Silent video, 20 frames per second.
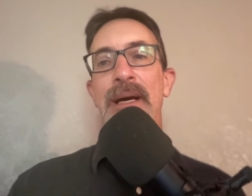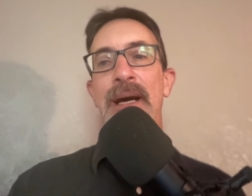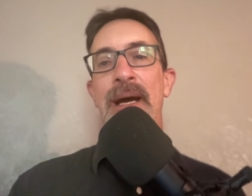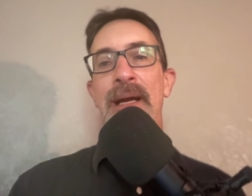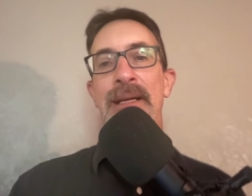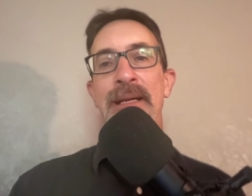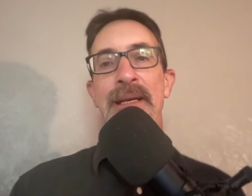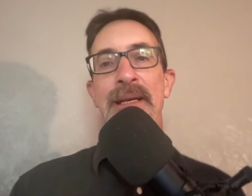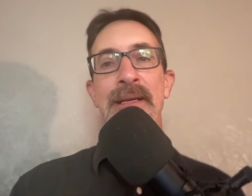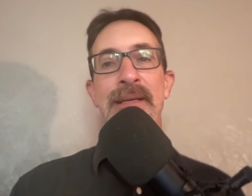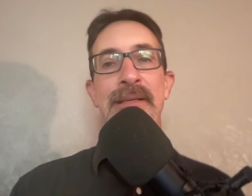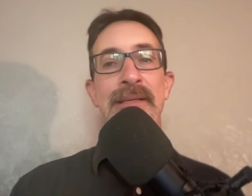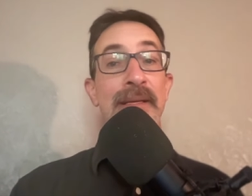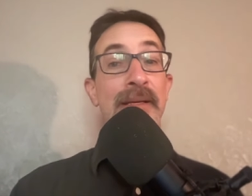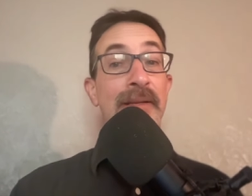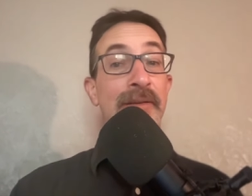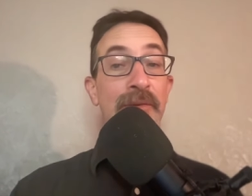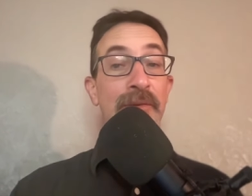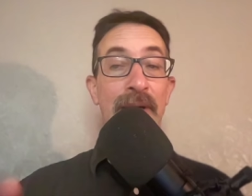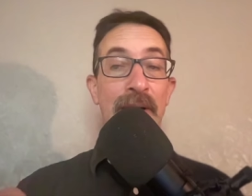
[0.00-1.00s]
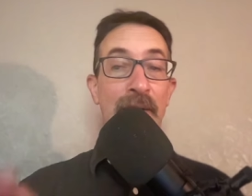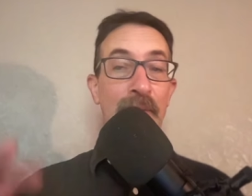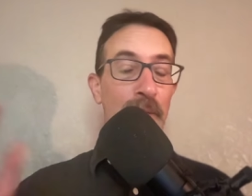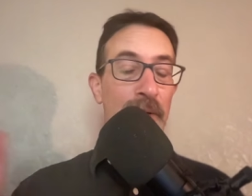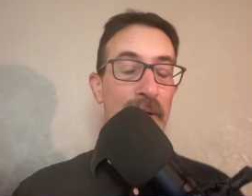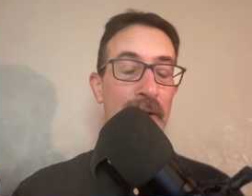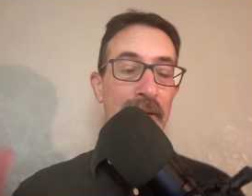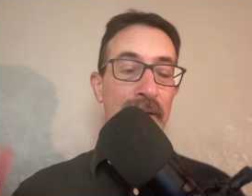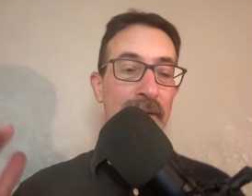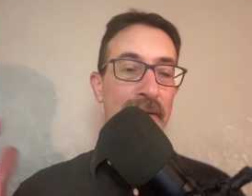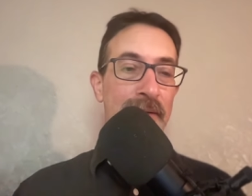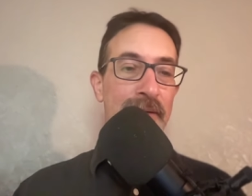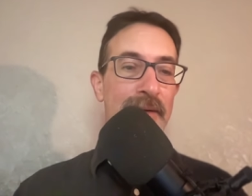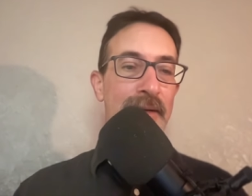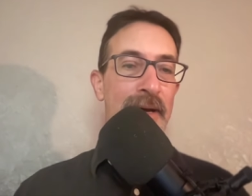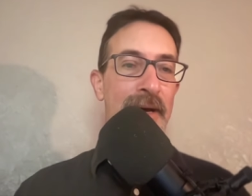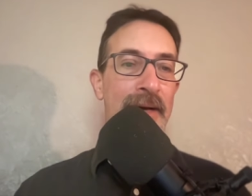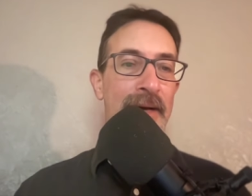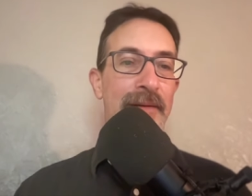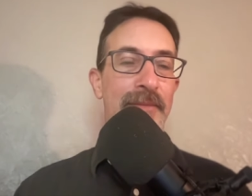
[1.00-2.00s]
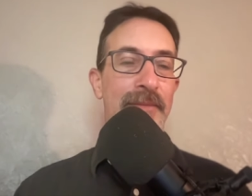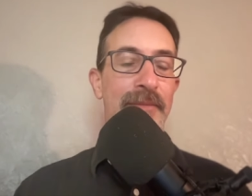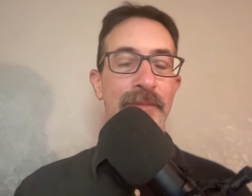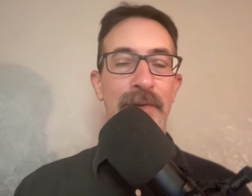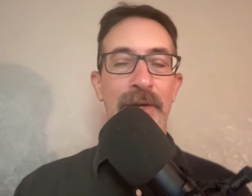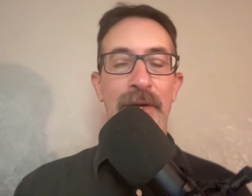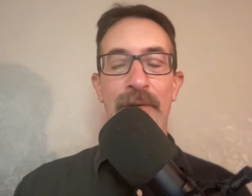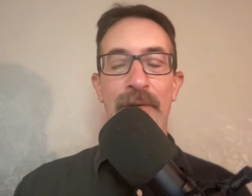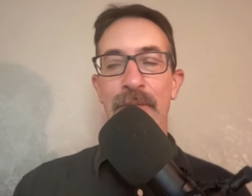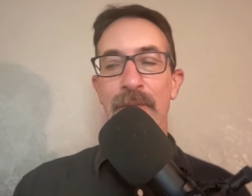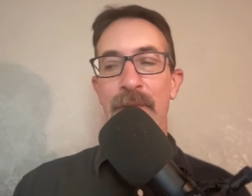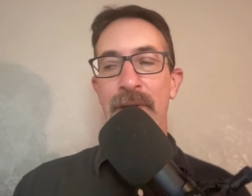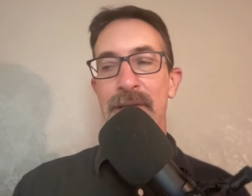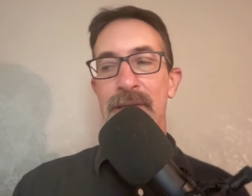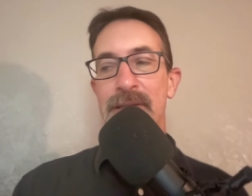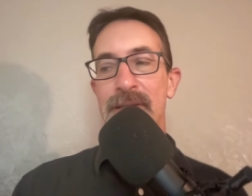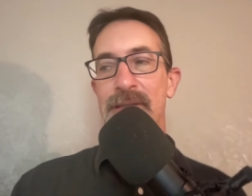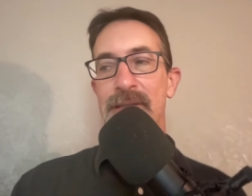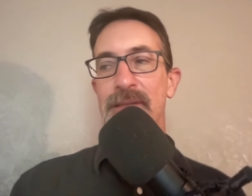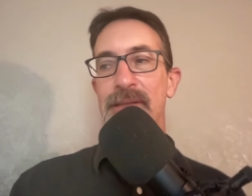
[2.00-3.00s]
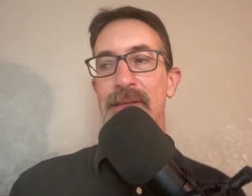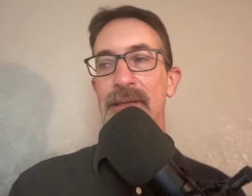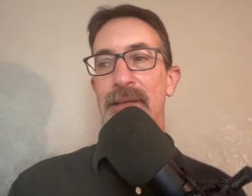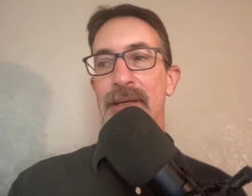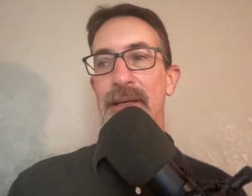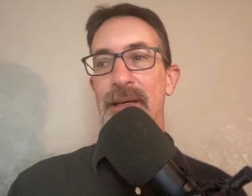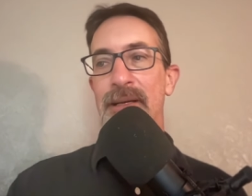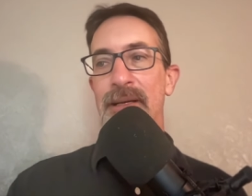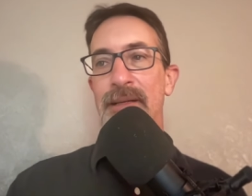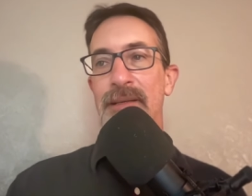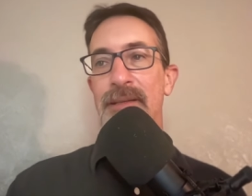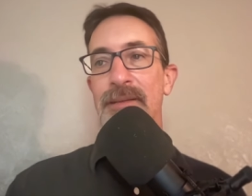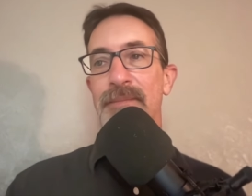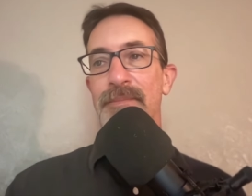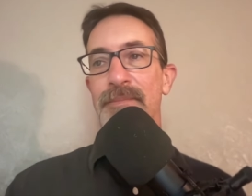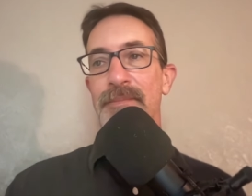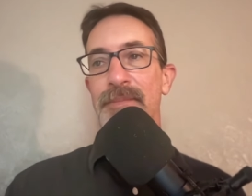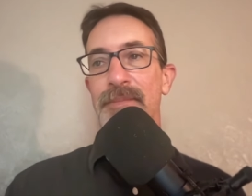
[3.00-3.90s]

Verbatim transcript: ideas, including one that you know was uh,